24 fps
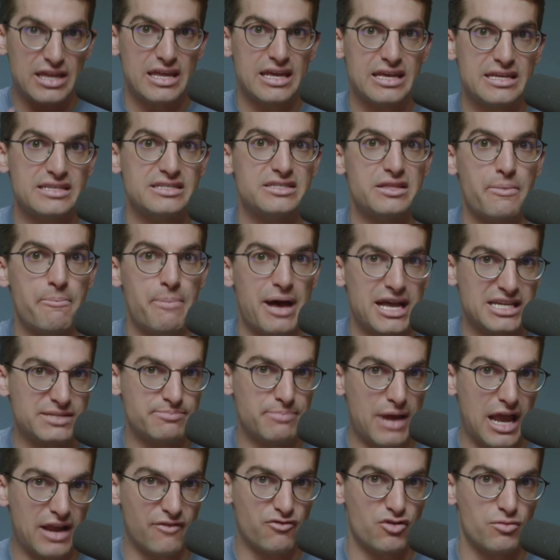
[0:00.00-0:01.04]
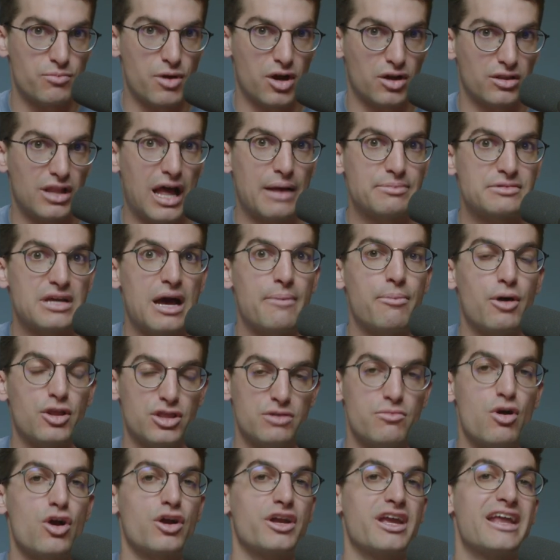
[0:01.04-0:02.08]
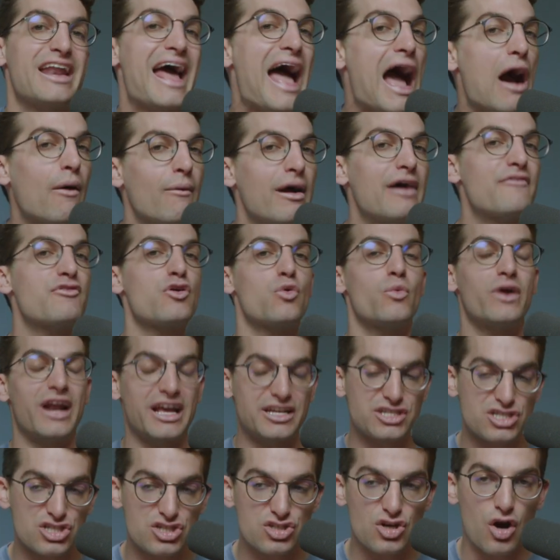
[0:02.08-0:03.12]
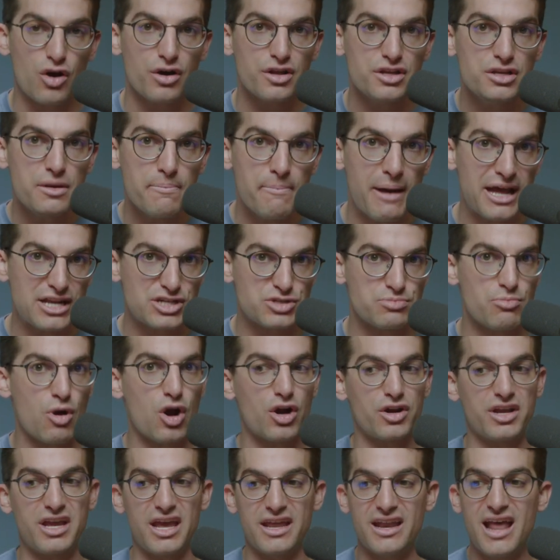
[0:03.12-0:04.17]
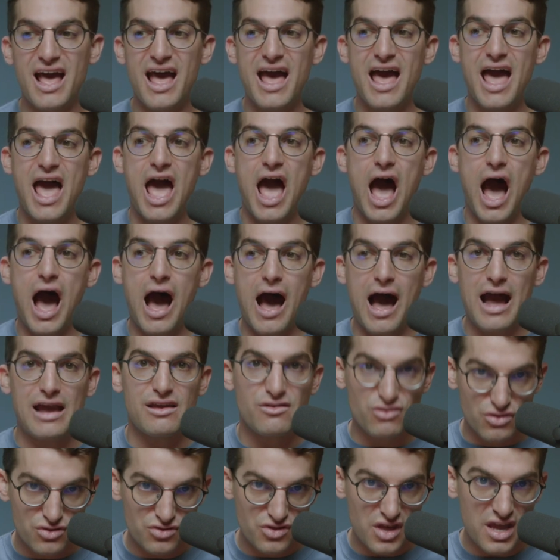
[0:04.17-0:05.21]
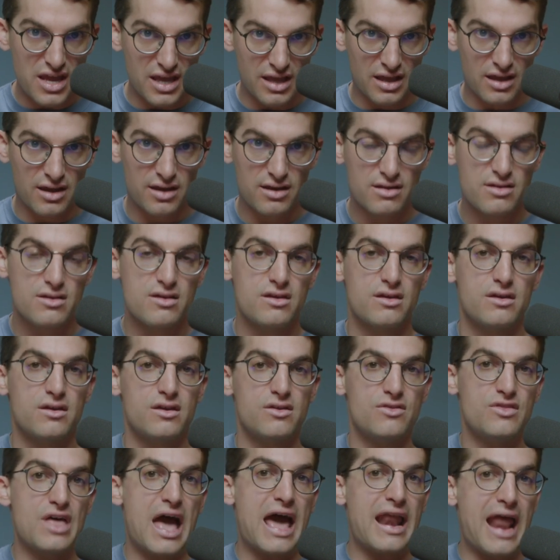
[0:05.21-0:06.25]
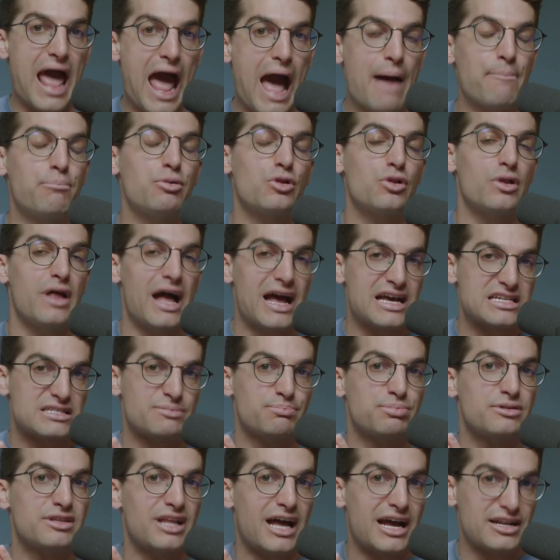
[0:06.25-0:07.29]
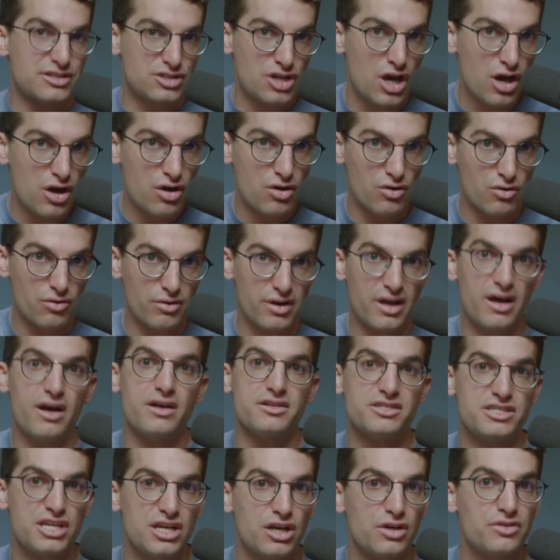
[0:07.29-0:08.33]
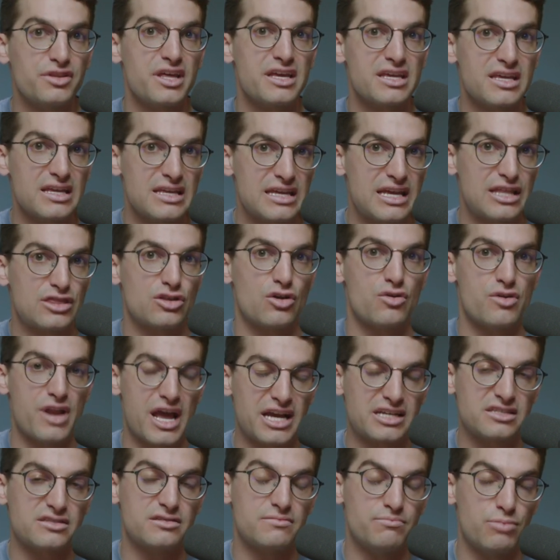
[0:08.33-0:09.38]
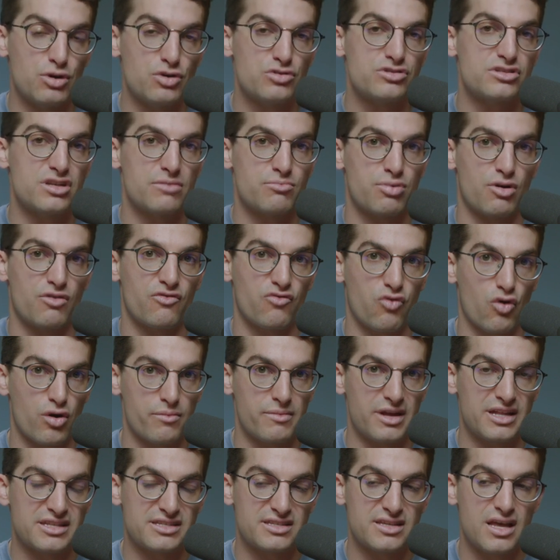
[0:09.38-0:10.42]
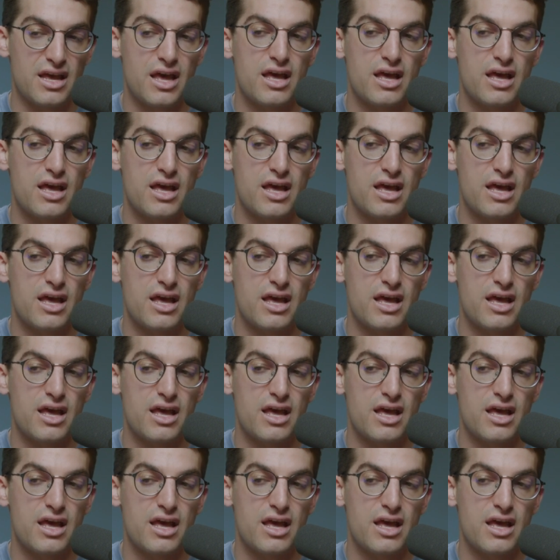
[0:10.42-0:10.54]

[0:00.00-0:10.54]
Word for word: is the best bang for buck laptop on the market. However, when I started to benchmark it, I think that Apple has plateaued until they can get their next boost in performance.